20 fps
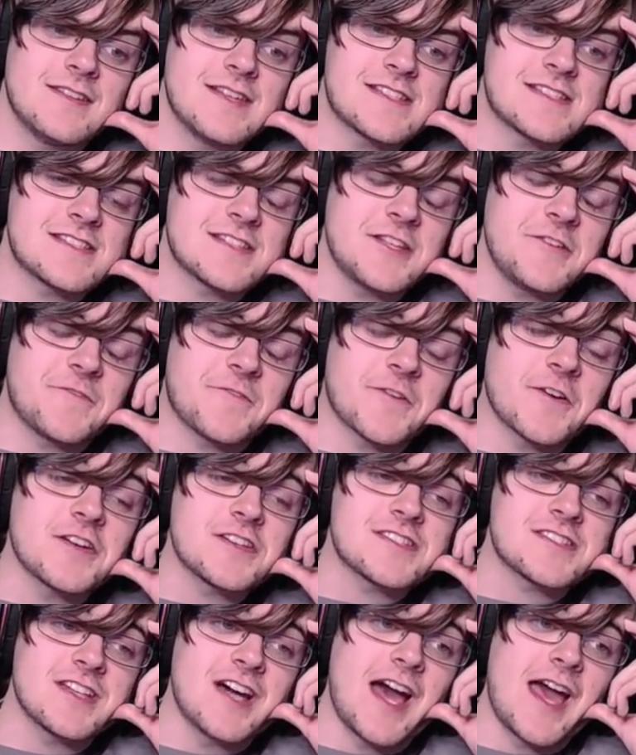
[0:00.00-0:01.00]
This is the
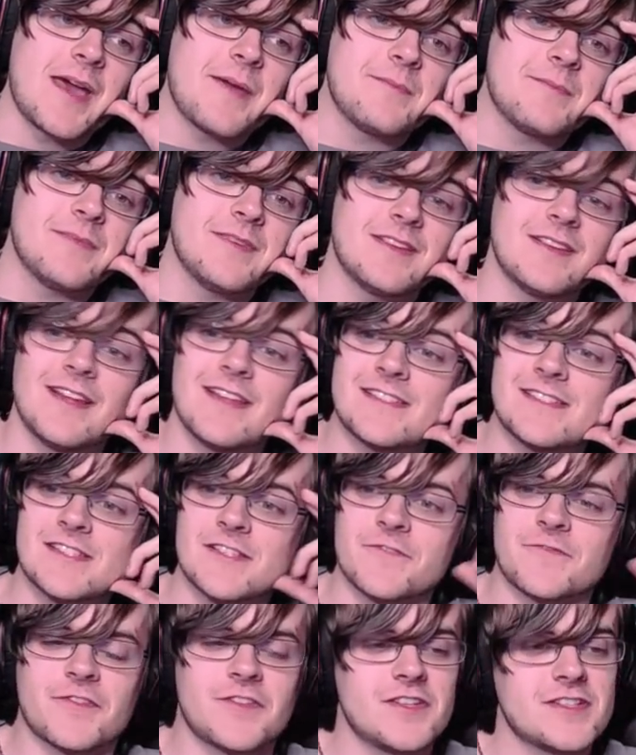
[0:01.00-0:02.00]
first time
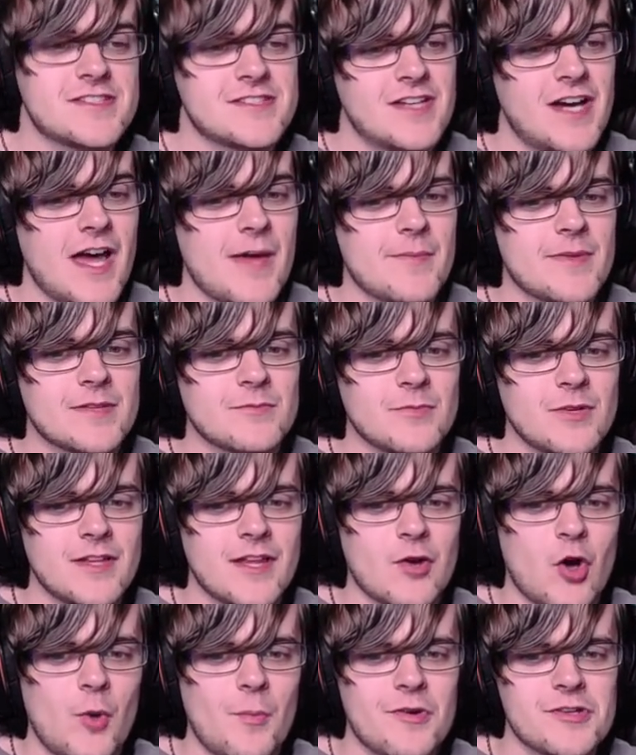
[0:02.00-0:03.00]
in, well,
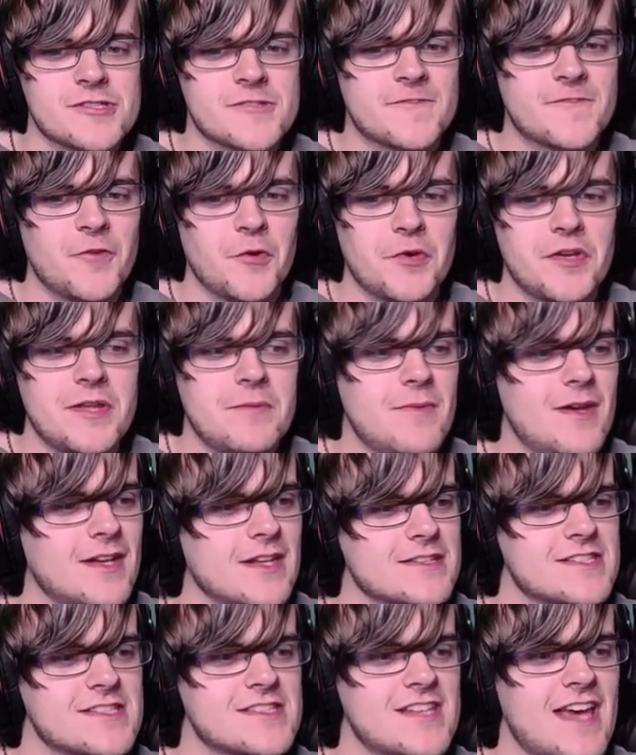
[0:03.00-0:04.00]
like, almost 40
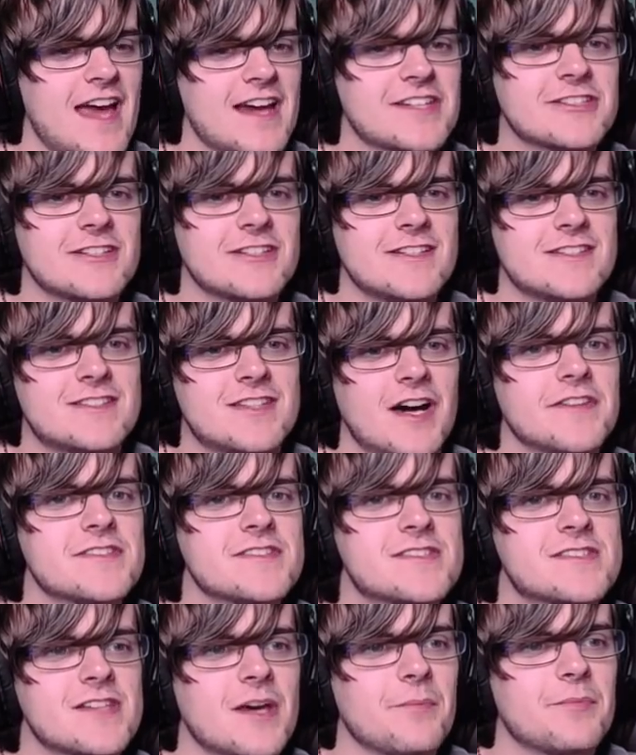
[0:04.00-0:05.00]
minutes he's actually
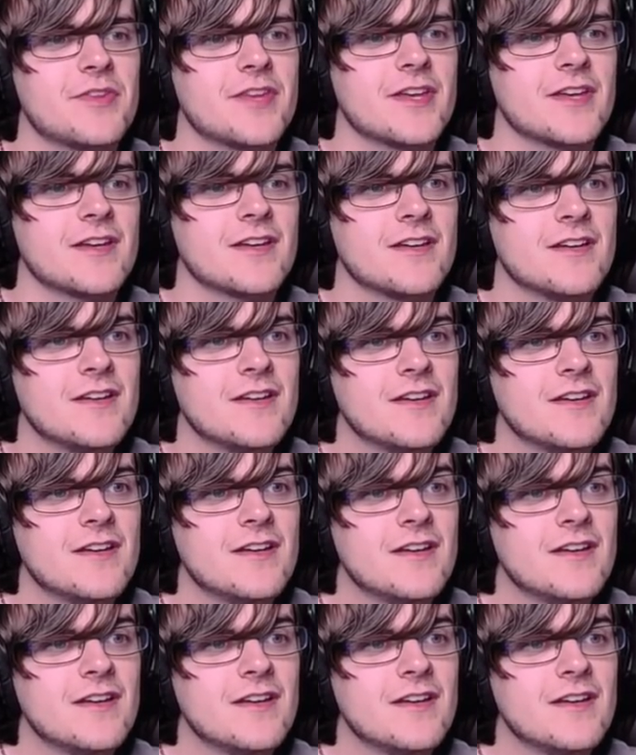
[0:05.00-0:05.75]
done something.